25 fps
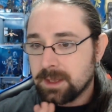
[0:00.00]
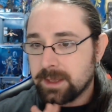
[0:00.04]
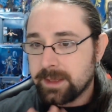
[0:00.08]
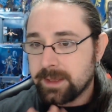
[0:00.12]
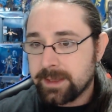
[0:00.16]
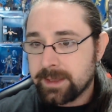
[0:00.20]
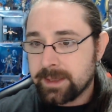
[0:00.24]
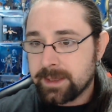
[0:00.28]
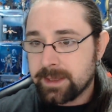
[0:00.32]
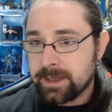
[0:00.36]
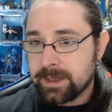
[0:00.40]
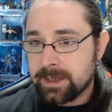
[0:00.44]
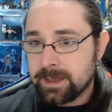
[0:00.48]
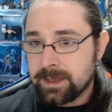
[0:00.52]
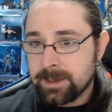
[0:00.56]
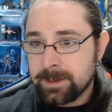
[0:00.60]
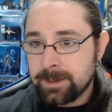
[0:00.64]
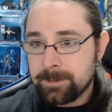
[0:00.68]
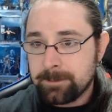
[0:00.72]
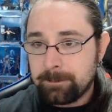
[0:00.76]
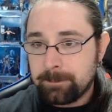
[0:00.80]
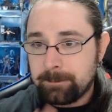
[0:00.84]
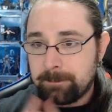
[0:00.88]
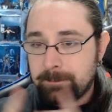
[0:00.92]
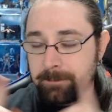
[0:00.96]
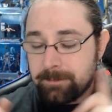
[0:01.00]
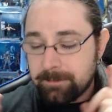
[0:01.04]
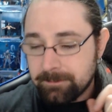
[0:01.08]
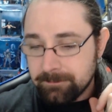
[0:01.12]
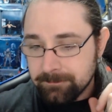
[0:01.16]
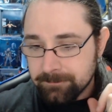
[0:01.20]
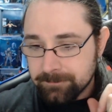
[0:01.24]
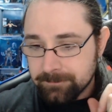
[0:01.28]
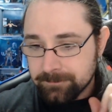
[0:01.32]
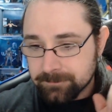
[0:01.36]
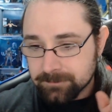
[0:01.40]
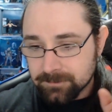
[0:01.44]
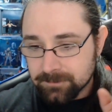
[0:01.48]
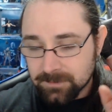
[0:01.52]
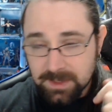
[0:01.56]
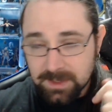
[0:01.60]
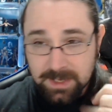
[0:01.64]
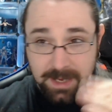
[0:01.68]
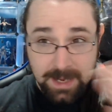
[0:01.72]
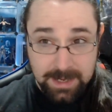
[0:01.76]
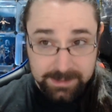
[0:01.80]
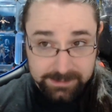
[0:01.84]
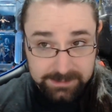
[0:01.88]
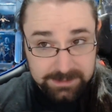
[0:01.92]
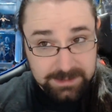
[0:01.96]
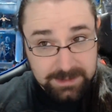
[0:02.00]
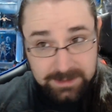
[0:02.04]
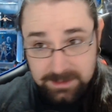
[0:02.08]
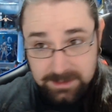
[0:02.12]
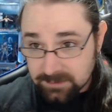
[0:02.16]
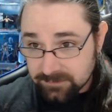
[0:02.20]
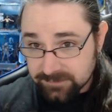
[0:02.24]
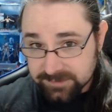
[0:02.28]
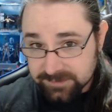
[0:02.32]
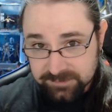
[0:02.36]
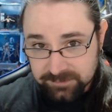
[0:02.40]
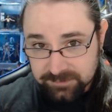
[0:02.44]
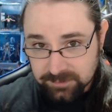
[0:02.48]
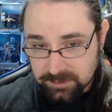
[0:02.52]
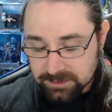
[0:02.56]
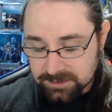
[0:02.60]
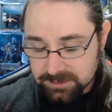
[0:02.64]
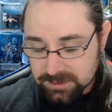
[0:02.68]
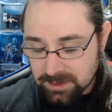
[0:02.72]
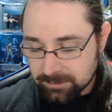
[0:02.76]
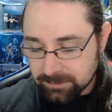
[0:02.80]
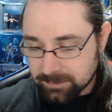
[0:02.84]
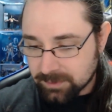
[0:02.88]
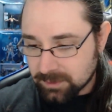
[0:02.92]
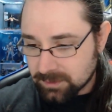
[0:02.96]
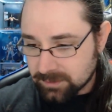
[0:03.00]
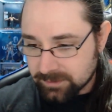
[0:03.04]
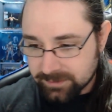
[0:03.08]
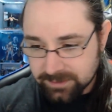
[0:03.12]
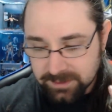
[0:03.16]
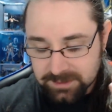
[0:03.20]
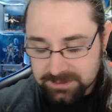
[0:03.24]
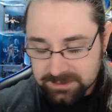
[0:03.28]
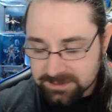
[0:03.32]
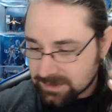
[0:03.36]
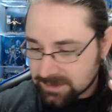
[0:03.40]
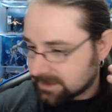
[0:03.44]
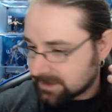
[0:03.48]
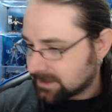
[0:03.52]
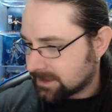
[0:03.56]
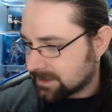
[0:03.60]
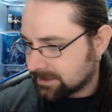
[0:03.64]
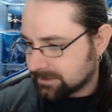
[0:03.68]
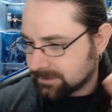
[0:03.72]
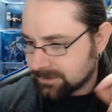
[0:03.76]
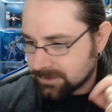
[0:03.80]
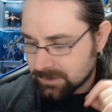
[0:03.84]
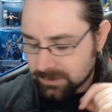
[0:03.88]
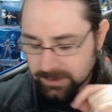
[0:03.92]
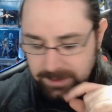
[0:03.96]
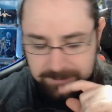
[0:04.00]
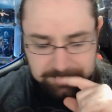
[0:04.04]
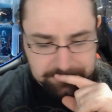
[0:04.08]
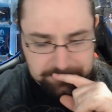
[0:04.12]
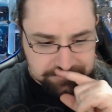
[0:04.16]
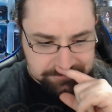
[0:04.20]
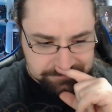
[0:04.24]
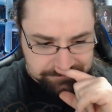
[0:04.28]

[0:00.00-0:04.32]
the High Elves, for example, things like that, okay?